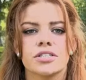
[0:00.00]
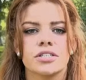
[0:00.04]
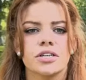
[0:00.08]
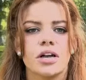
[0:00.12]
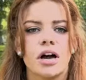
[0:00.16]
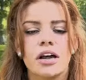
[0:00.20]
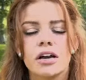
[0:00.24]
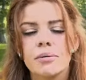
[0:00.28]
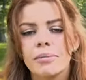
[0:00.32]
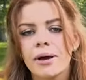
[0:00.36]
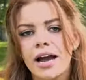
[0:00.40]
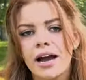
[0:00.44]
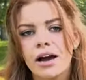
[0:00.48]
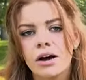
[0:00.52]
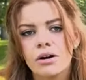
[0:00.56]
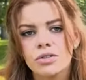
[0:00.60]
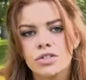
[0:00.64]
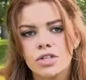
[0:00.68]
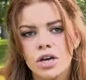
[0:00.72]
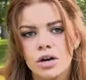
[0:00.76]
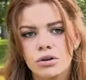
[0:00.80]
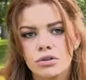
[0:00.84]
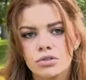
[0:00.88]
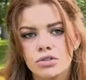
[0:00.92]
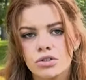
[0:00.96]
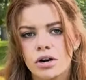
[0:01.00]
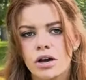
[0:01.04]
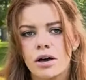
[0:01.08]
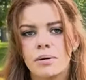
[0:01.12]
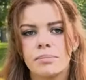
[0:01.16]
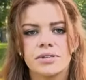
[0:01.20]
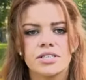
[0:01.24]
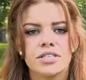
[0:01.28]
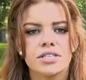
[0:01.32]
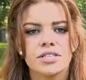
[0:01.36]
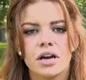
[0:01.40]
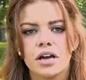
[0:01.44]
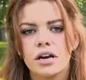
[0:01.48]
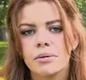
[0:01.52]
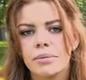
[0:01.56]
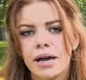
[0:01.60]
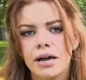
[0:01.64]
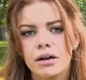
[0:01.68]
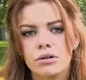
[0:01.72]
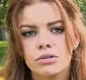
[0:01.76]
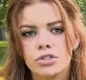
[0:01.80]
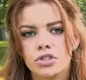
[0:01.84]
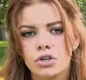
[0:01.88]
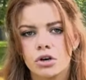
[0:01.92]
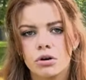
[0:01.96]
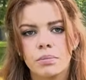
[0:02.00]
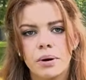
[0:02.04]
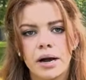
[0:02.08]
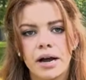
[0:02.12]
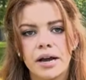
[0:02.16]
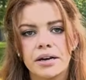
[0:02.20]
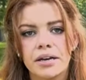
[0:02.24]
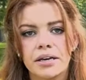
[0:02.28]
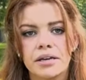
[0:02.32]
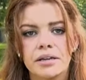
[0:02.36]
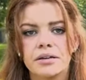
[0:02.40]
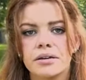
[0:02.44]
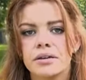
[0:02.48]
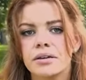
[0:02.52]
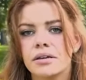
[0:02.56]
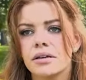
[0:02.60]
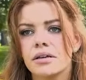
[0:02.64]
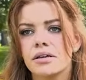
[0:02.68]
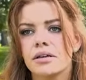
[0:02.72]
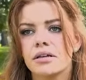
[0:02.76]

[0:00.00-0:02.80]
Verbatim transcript: not about Donald Trump, it's not about Joe Biden,